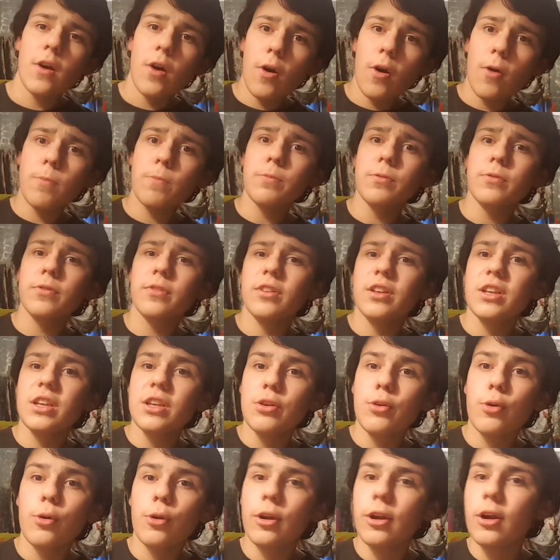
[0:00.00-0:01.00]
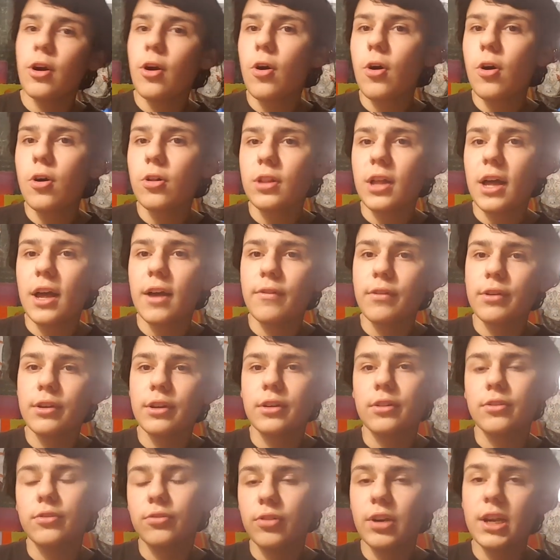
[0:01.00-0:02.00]
Hopefully you're all having
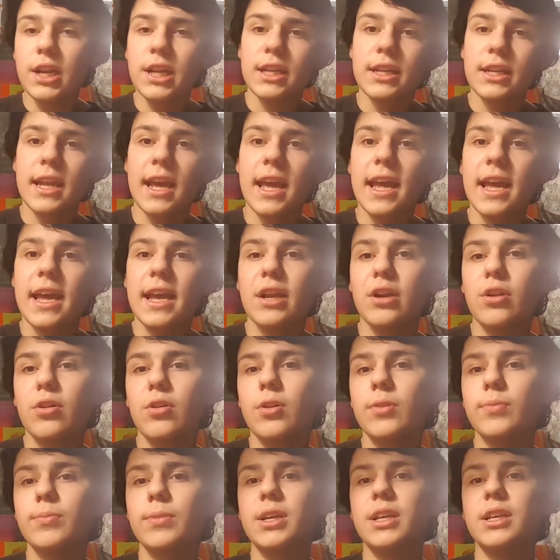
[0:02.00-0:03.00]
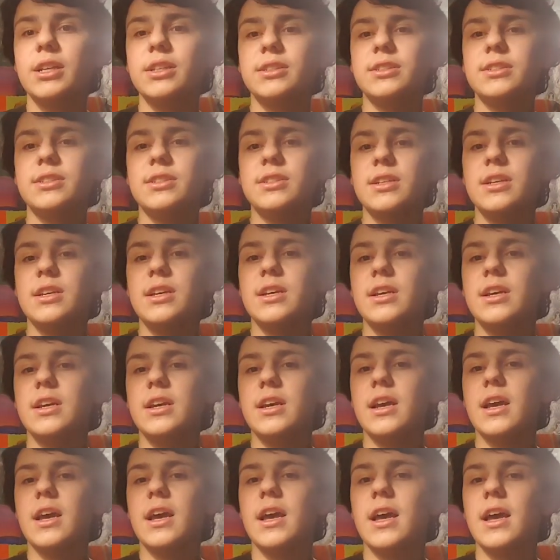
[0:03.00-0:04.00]
a great day in all this.
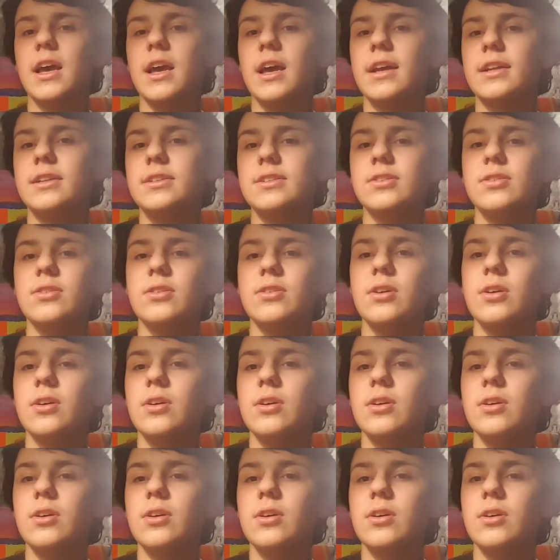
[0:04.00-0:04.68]
And